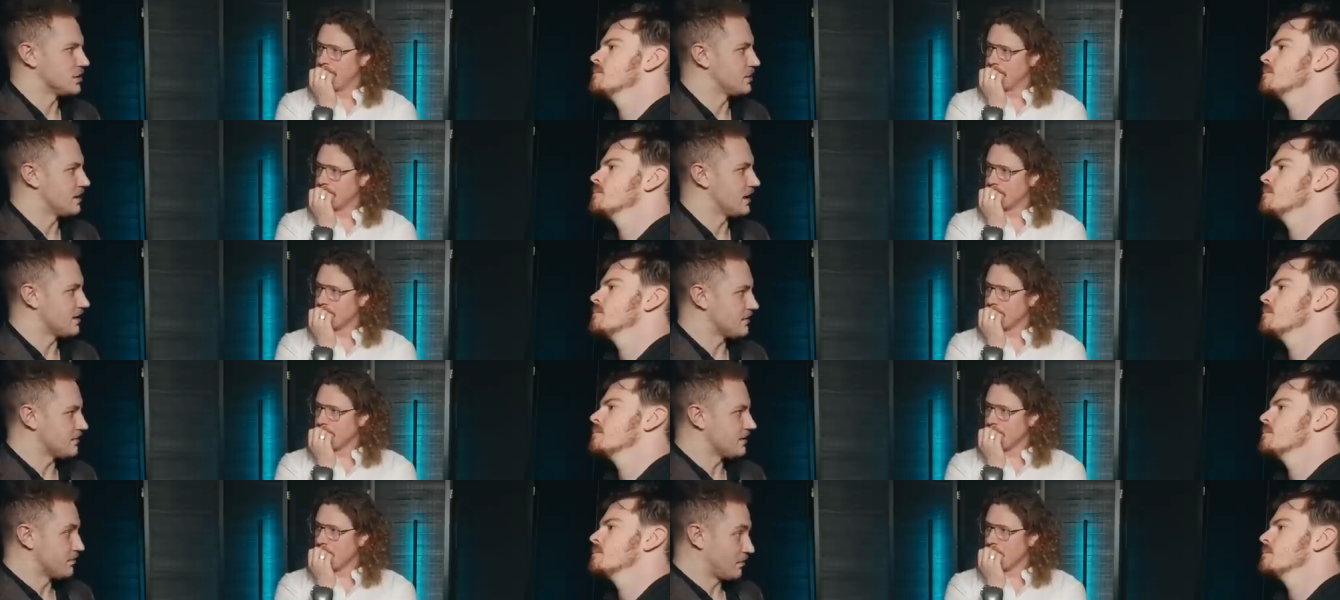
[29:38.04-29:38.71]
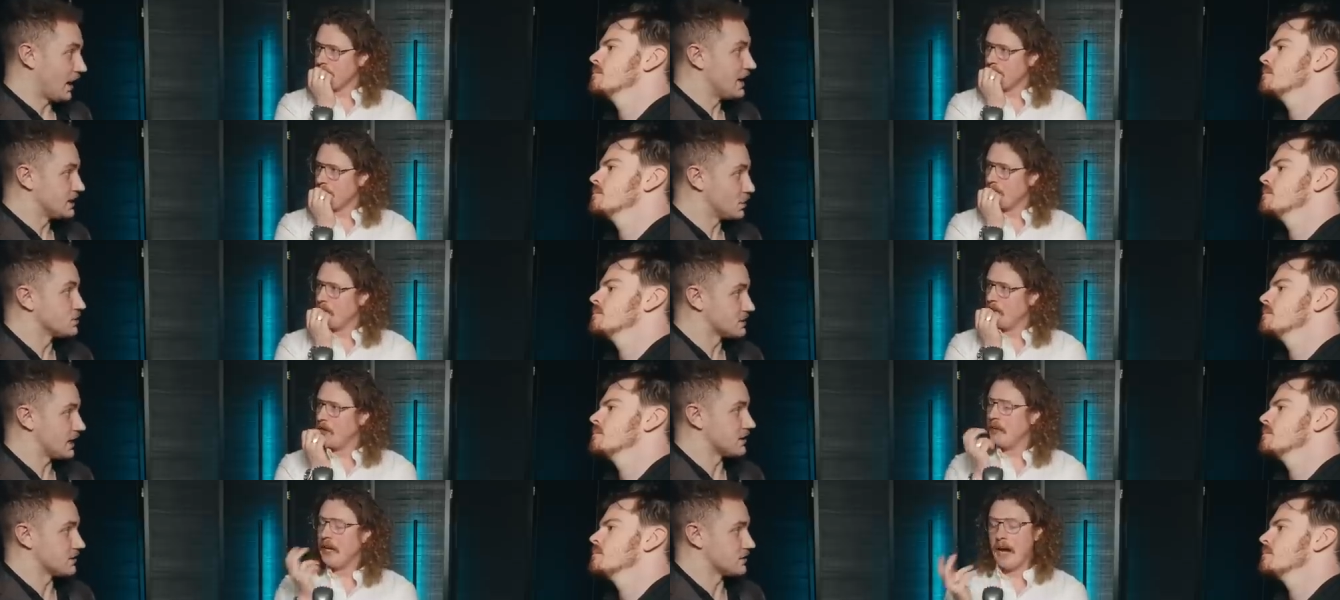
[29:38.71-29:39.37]
Speaker 1: I mean, like by his own
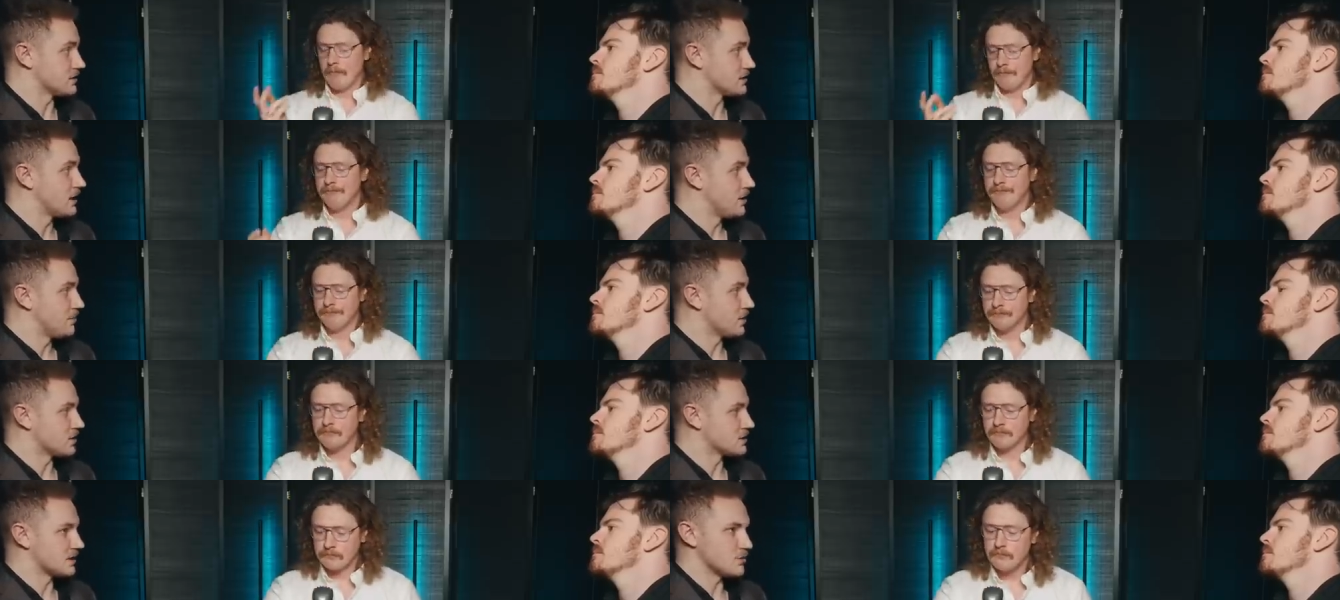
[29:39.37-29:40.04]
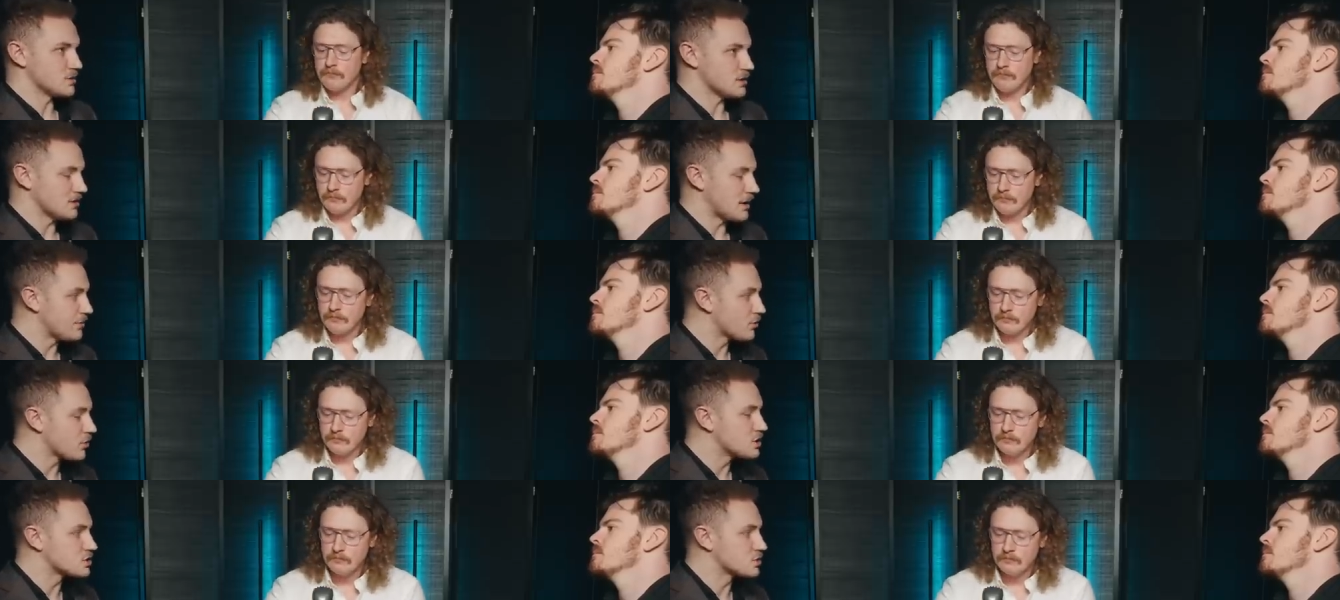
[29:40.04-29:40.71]
standards, yeah. because it, the
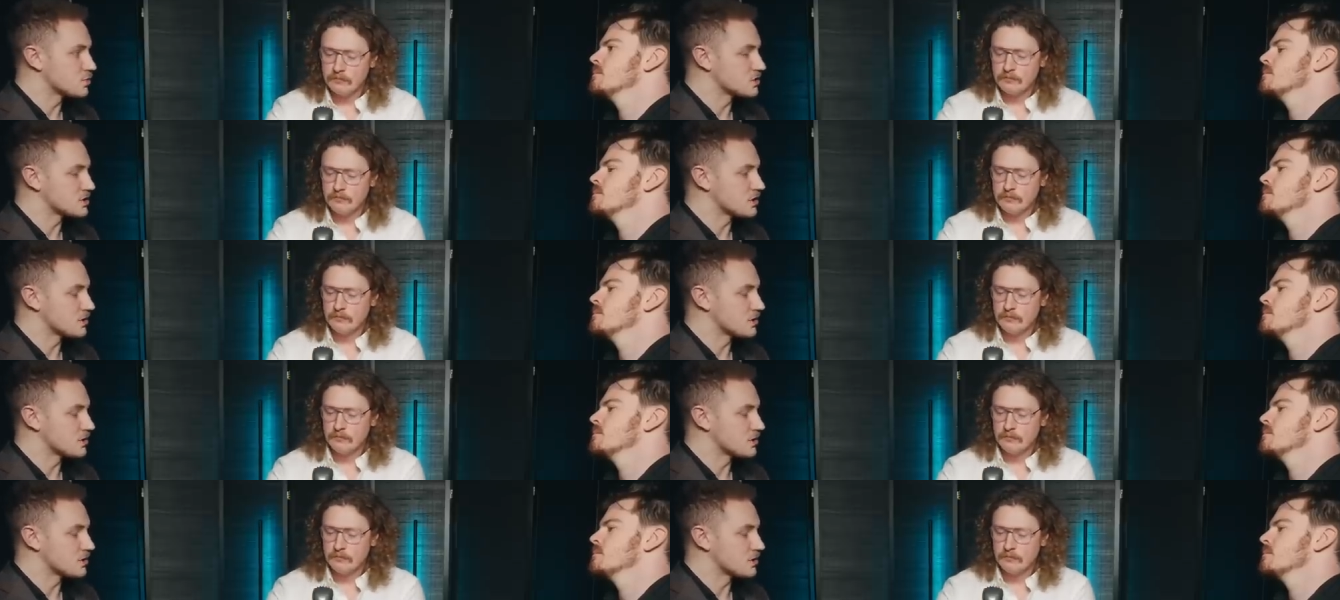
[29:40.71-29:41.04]
immigration was